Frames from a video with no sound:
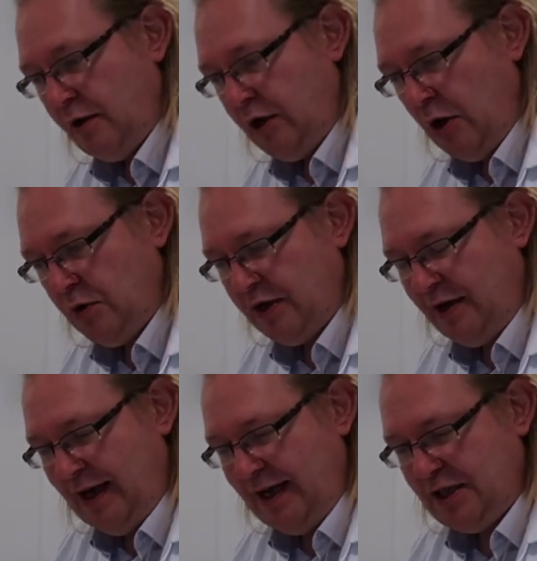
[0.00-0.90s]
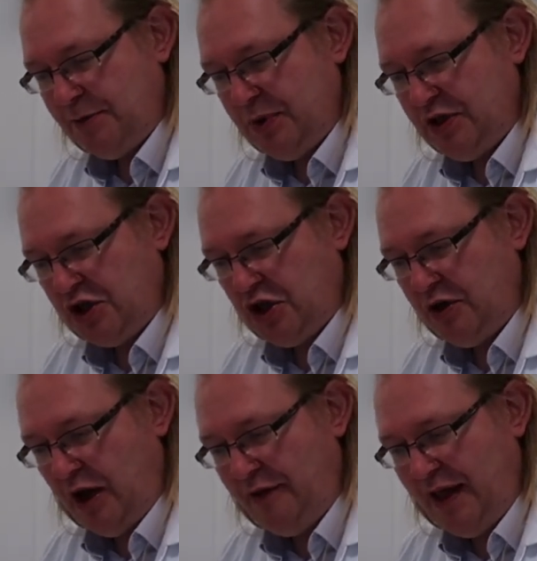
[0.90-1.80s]
goes into
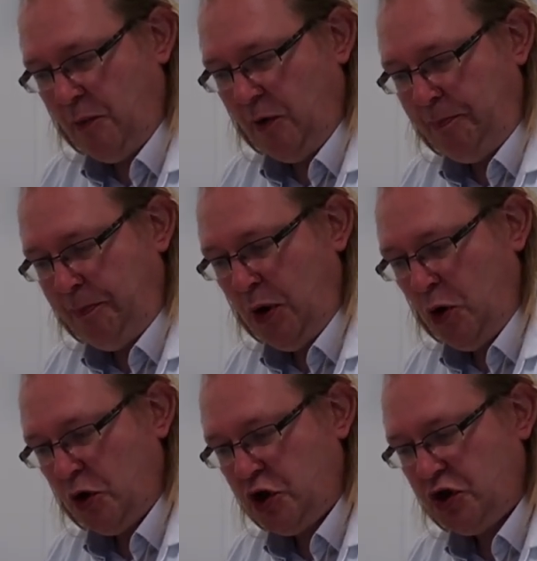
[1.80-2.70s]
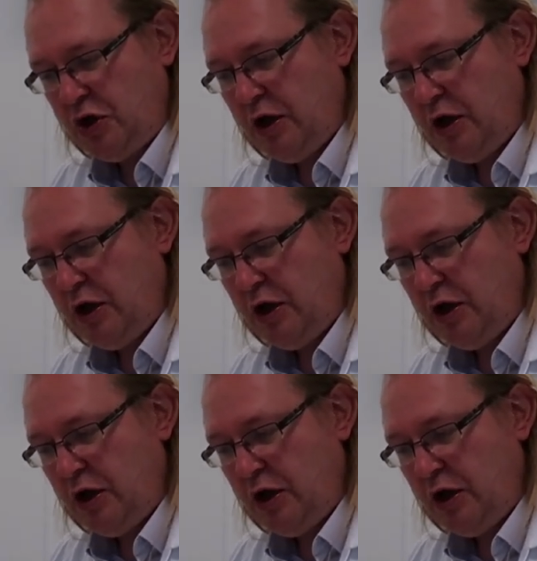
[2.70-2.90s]
position, and that will push